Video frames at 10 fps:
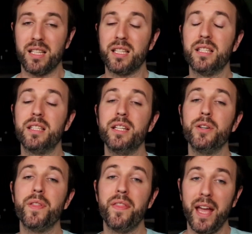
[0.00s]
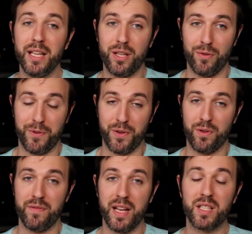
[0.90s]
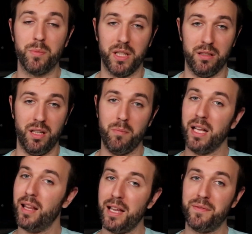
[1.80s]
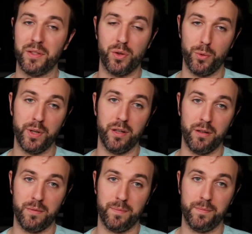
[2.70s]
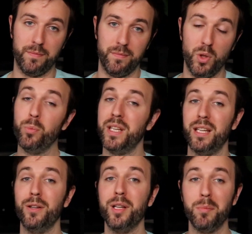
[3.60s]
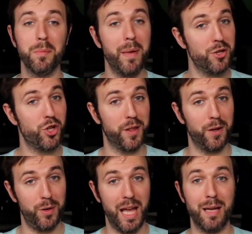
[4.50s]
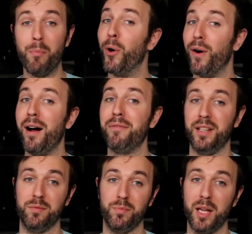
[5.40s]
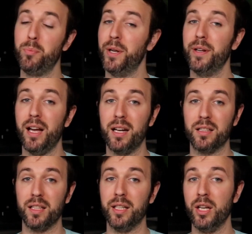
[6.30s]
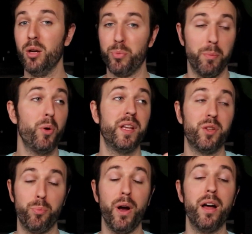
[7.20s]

As a sincere thank you for their investment in my life and career, You'll be hearing me mention their name more often and periodically promoting their